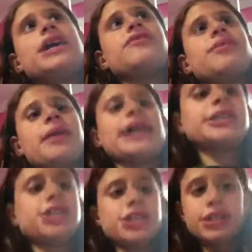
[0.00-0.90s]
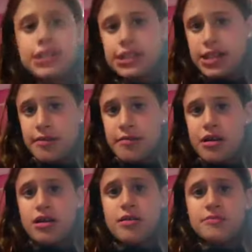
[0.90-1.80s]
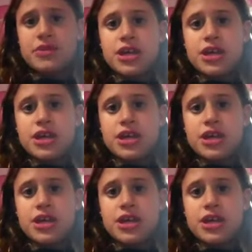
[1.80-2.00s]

for my cheer team,